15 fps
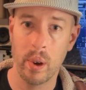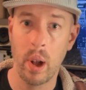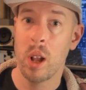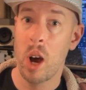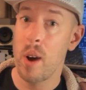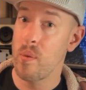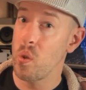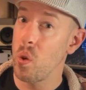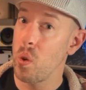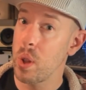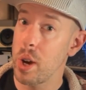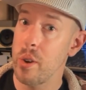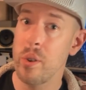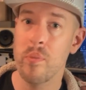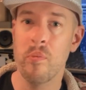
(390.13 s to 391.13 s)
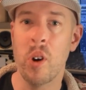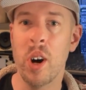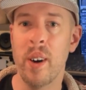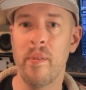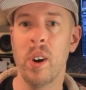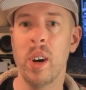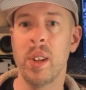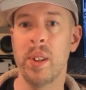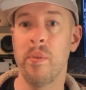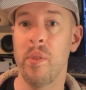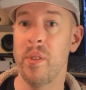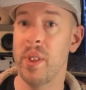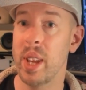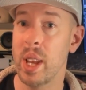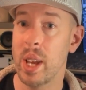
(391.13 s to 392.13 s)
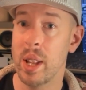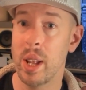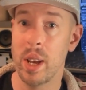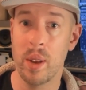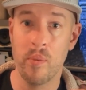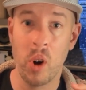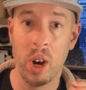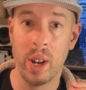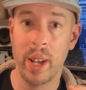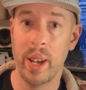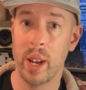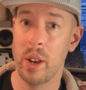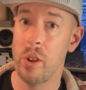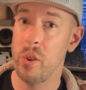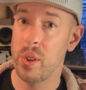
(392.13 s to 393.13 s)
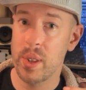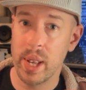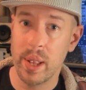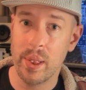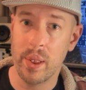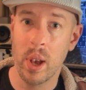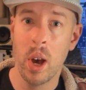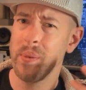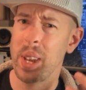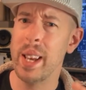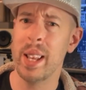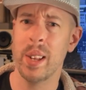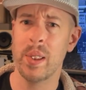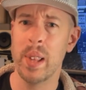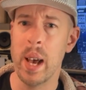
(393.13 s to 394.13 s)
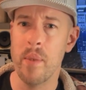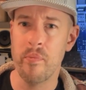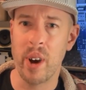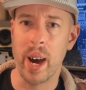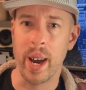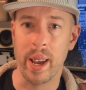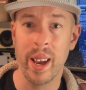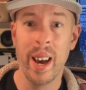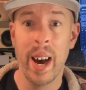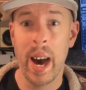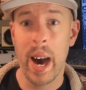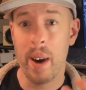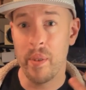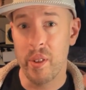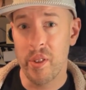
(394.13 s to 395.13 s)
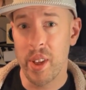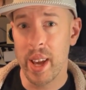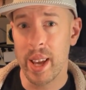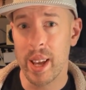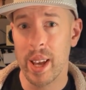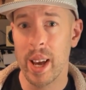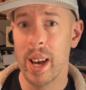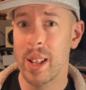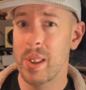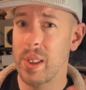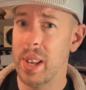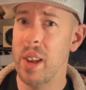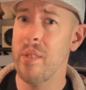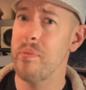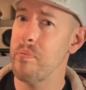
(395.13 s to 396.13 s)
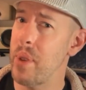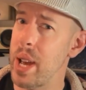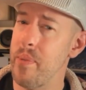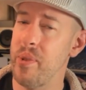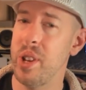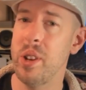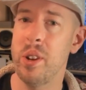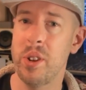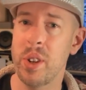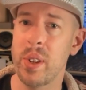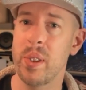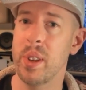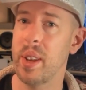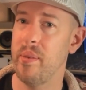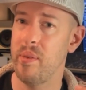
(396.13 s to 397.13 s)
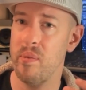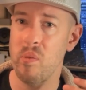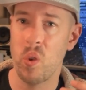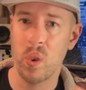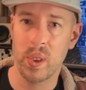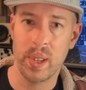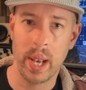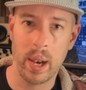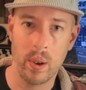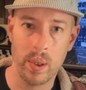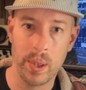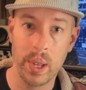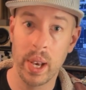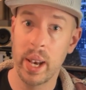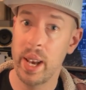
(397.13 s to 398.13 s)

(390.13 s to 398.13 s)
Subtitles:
Overall though, my advice if you're thinking that you might need a new synth, take a step back, have a think, and see if maybe you're just looking for more sounds.